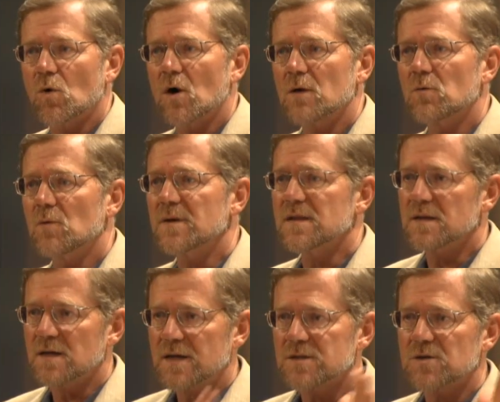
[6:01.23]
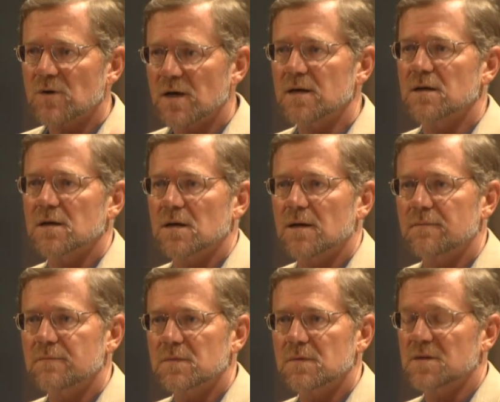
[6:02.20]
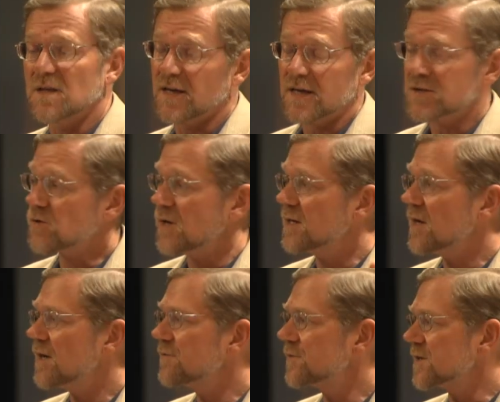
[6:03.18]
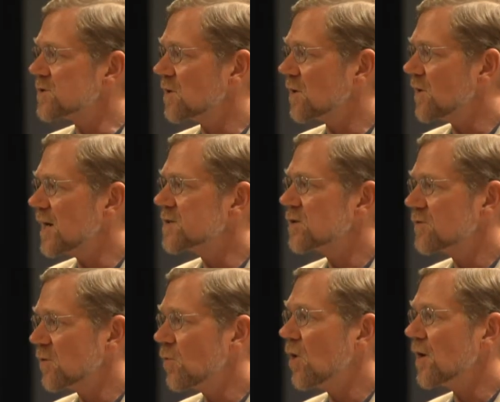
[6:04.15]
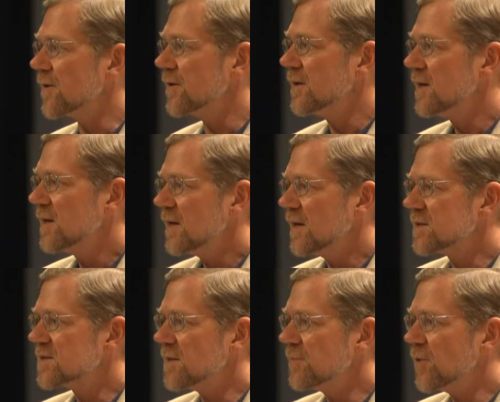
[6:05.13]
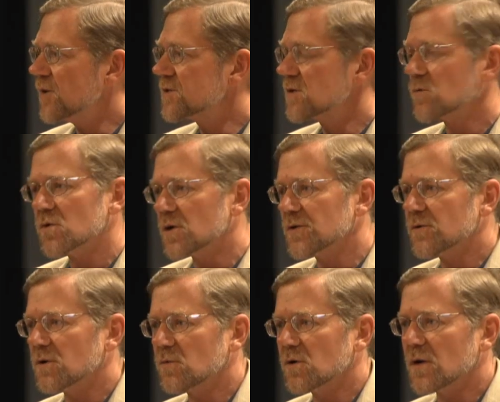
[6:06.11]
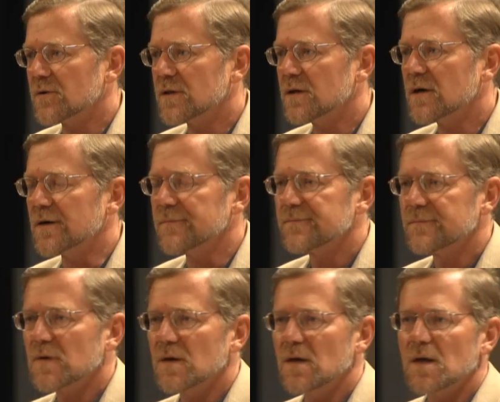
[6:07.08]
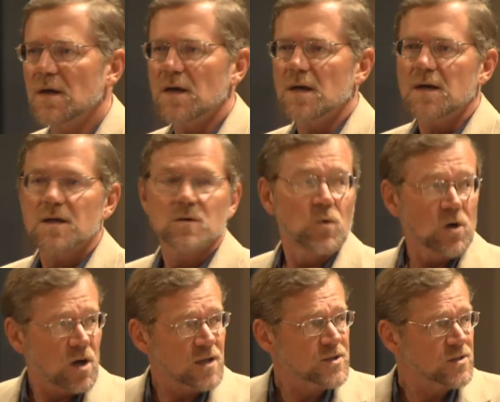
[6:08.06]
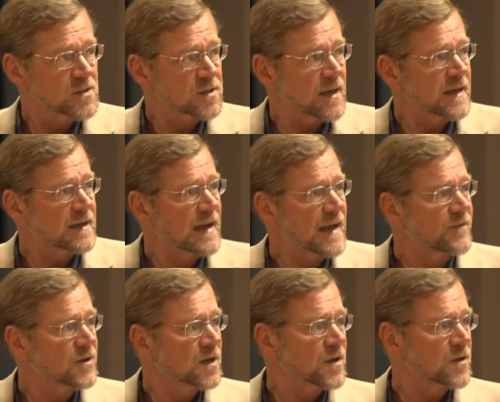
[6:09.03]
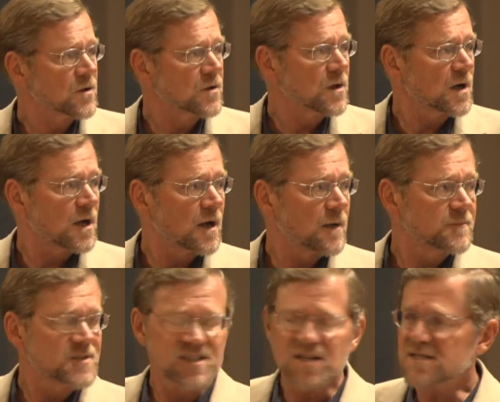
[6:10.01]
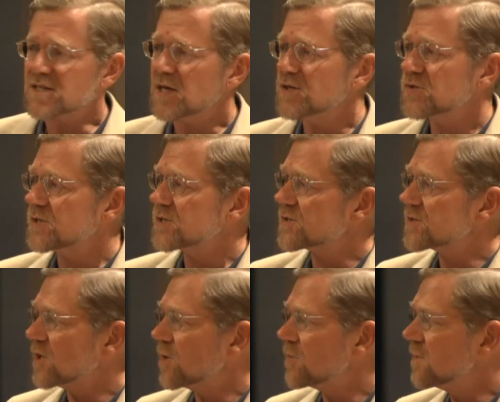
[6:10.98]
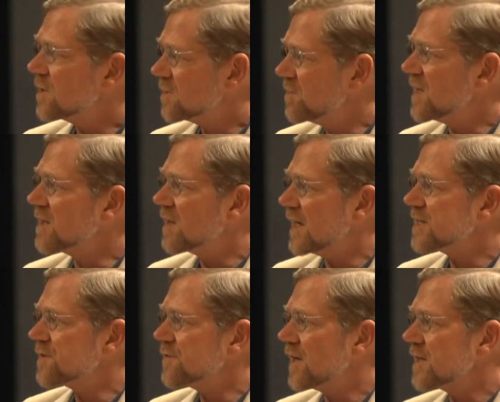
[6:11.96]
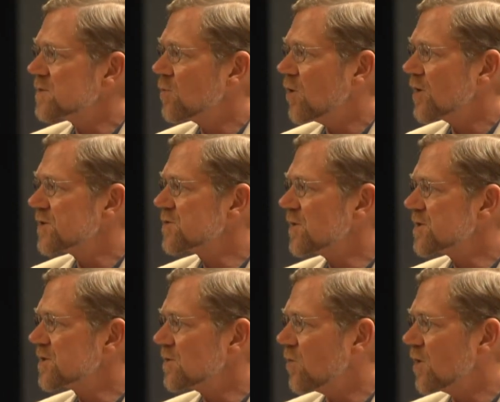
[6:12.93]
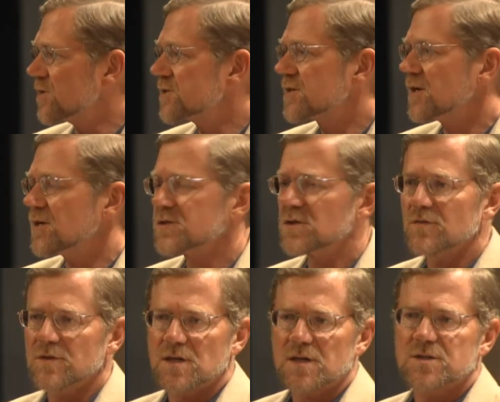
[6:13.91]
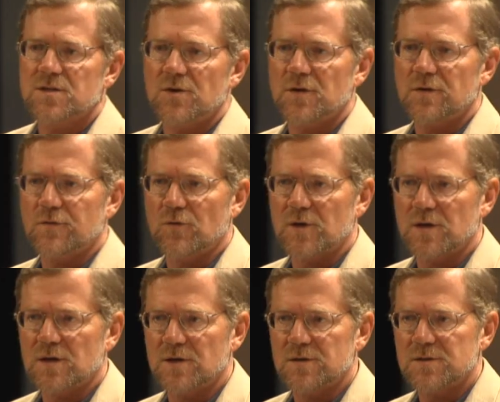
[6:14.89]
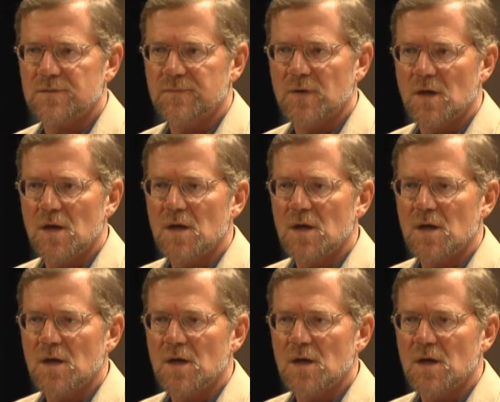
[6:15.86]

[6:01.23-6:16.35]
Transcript: that water will be the next great, um, the next great conflicts will arise over water. And in some parts of the world, we're already there. We're also slated to have another um, six countries or so be classified as water stressed or water scarce over the next 30 or 40 years.